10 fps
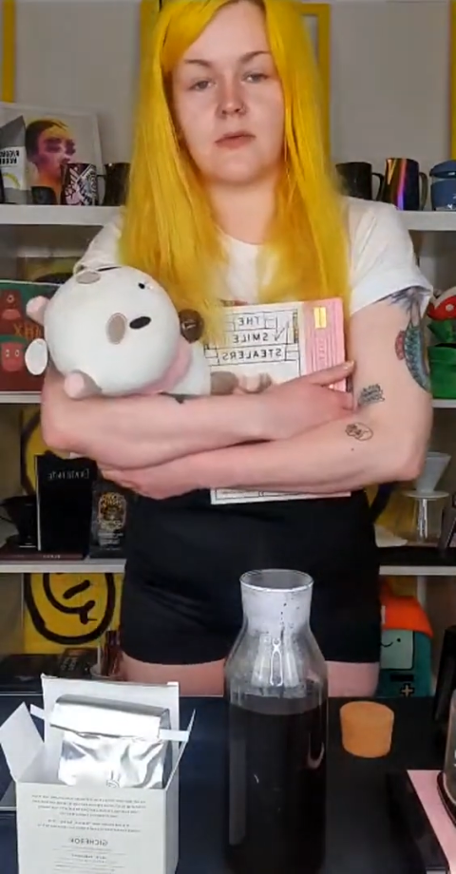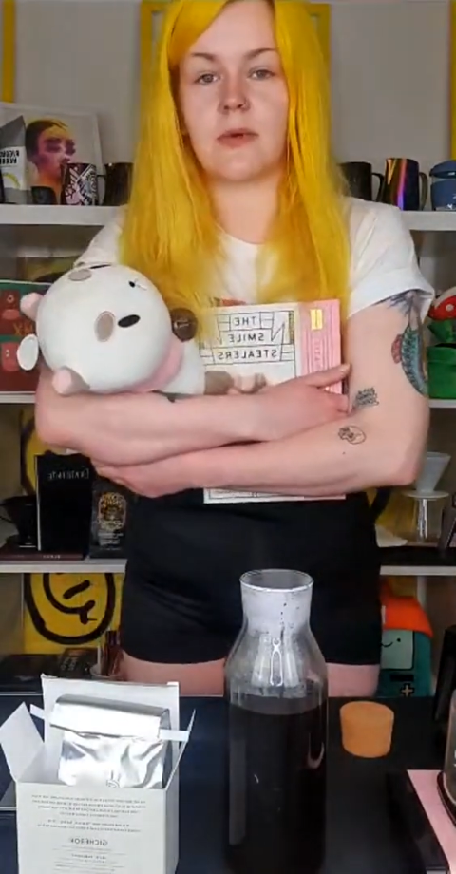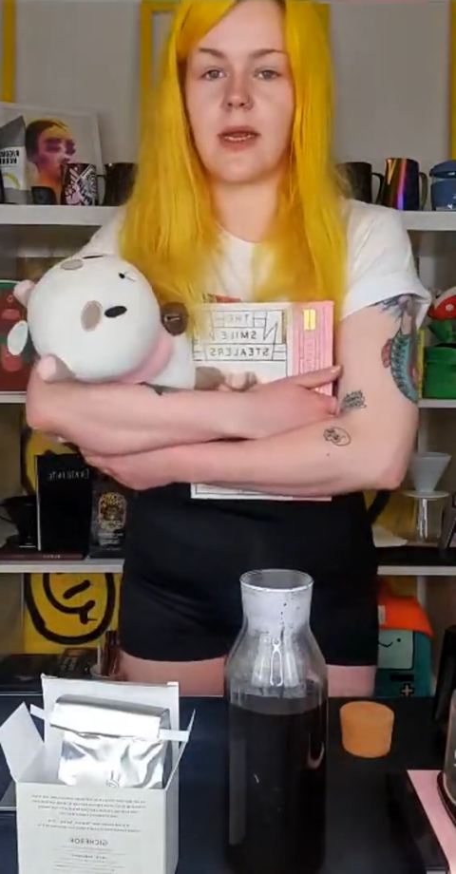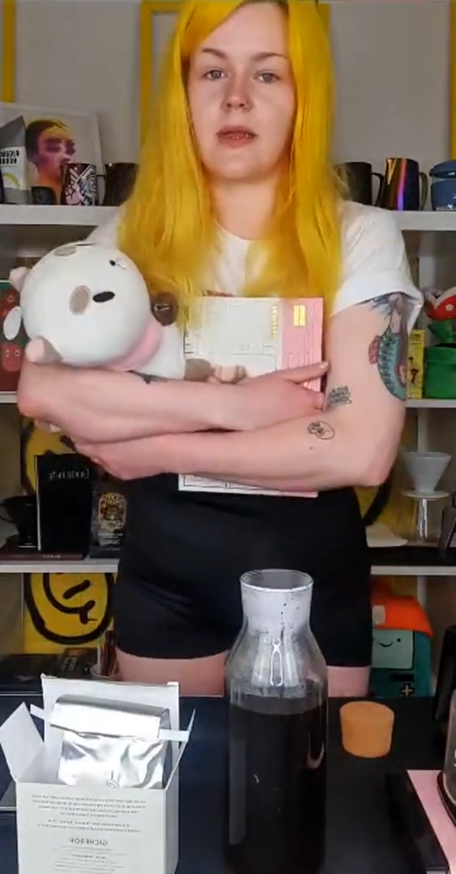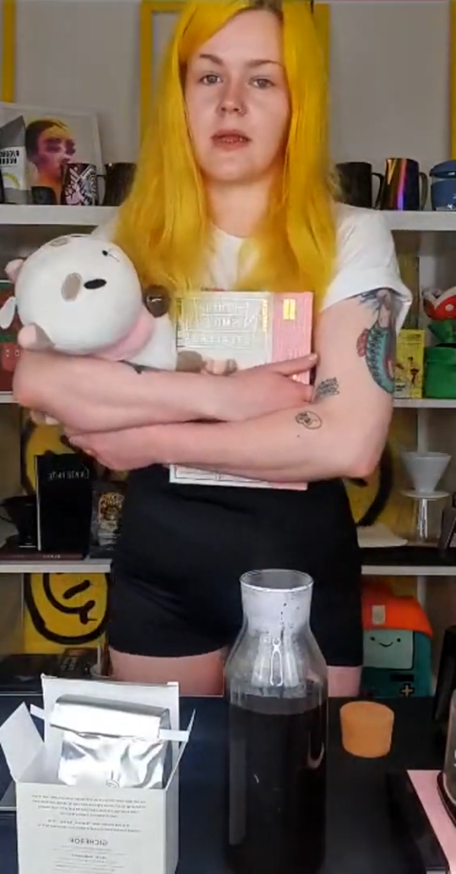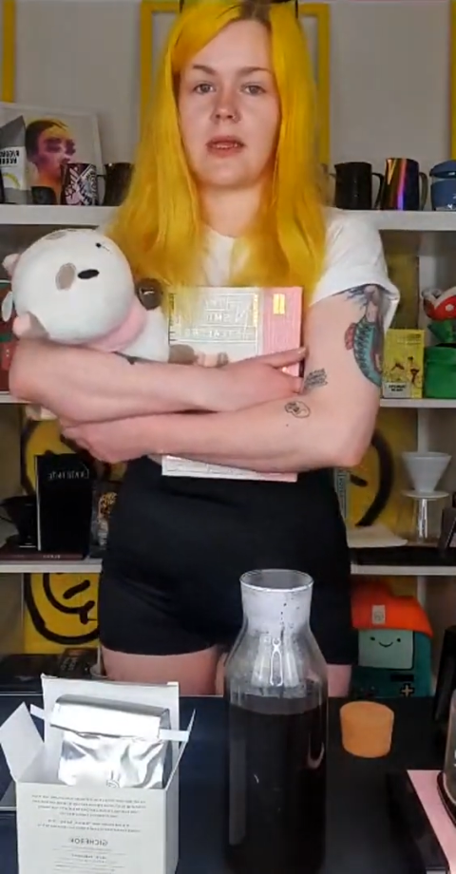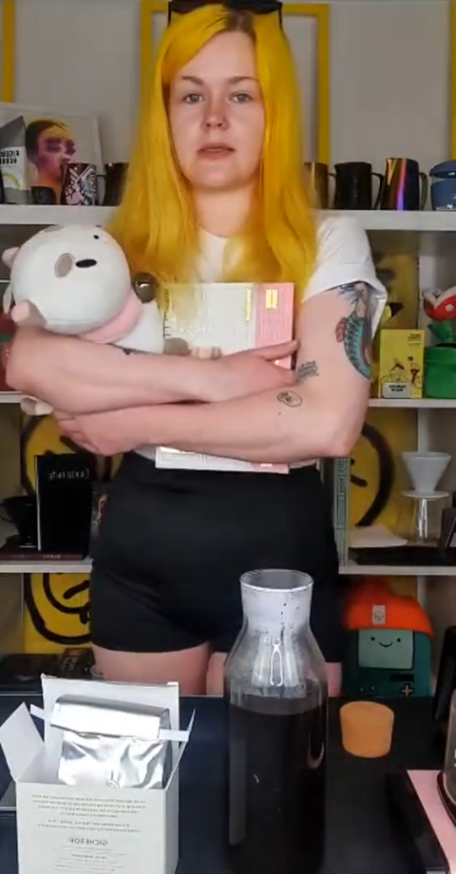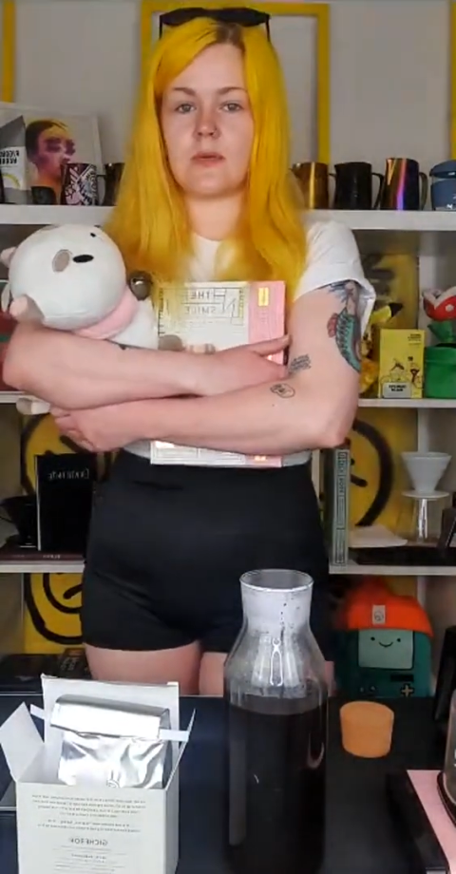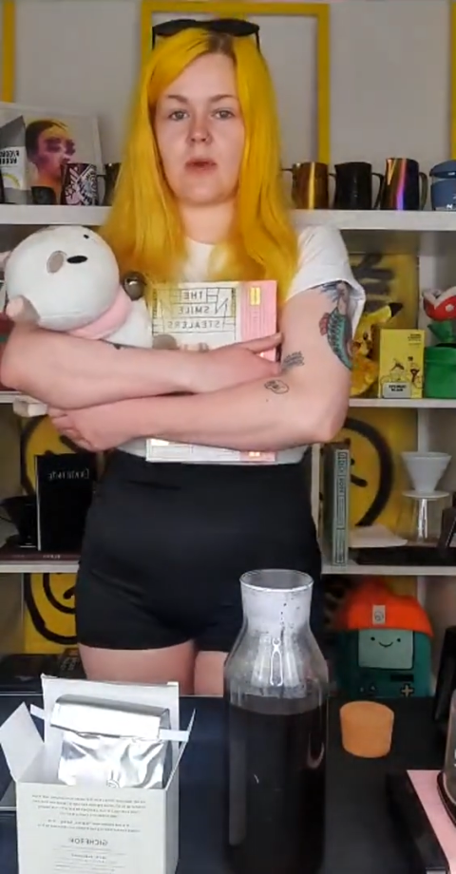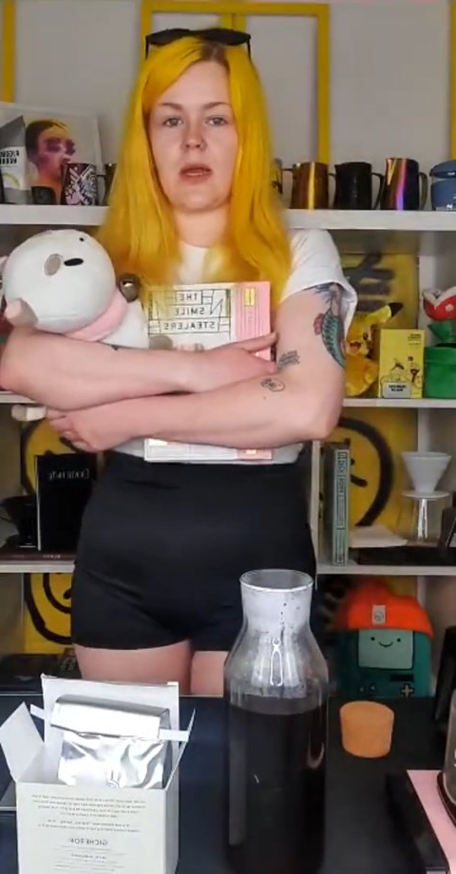Reddit
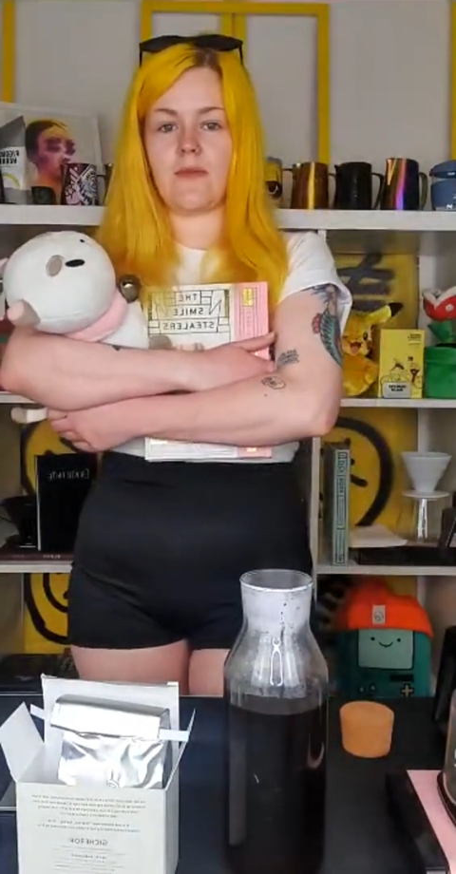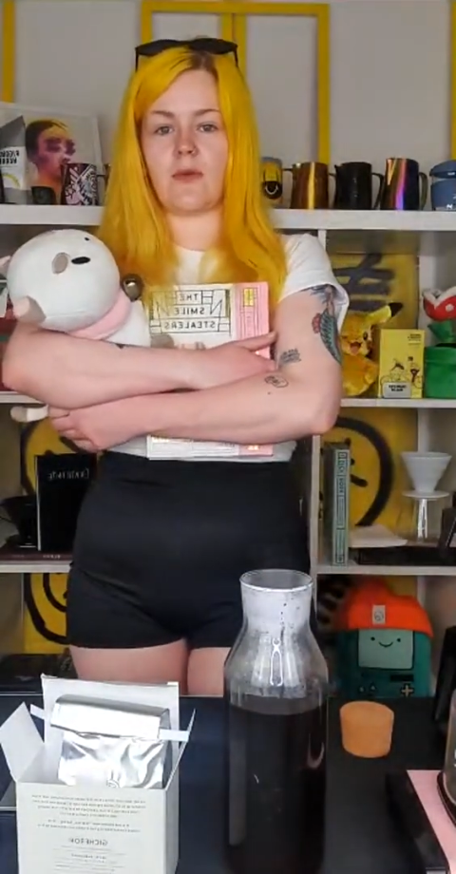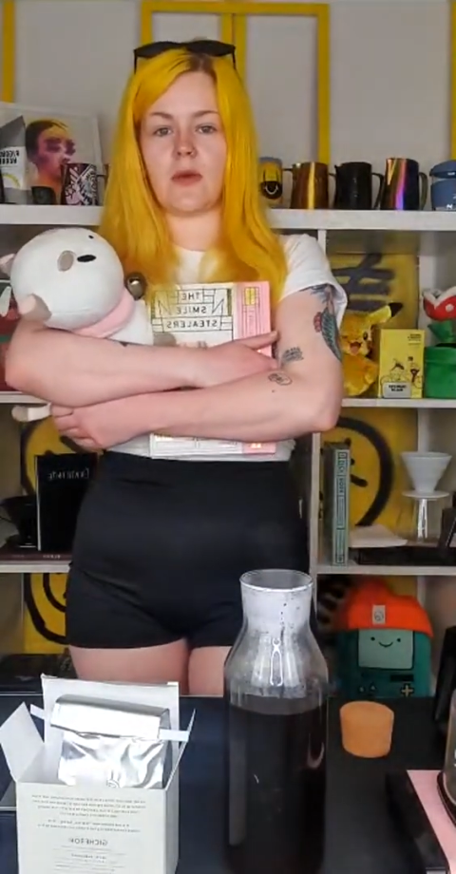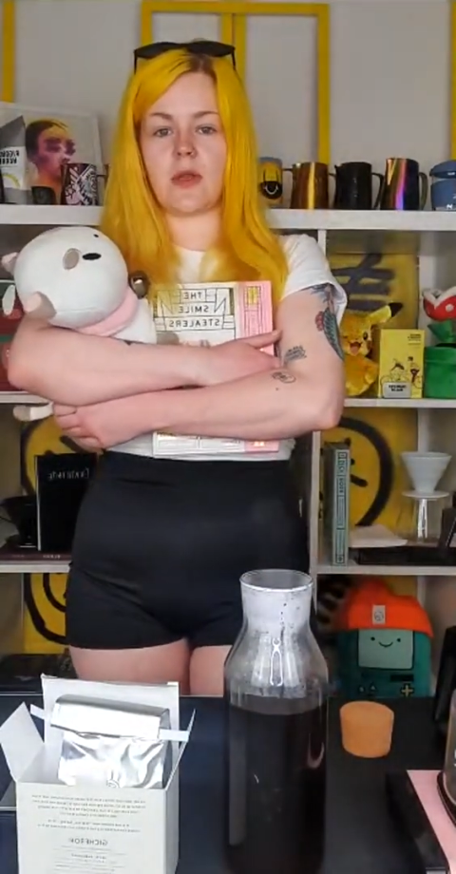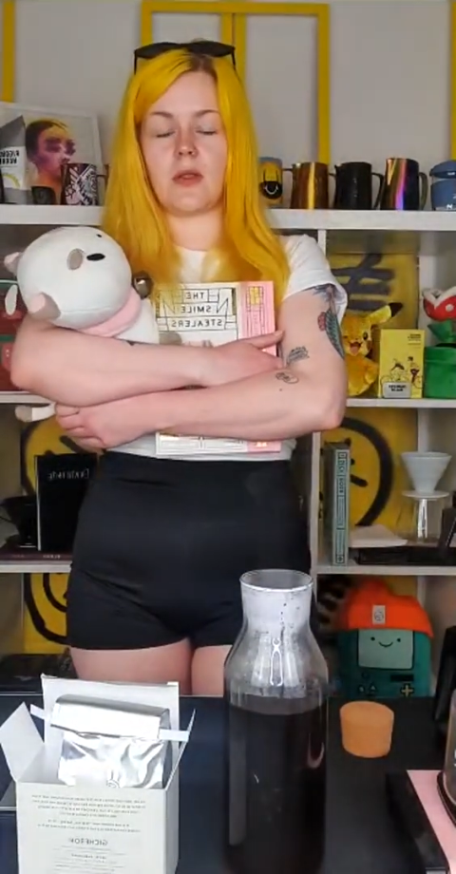is where I've gotten a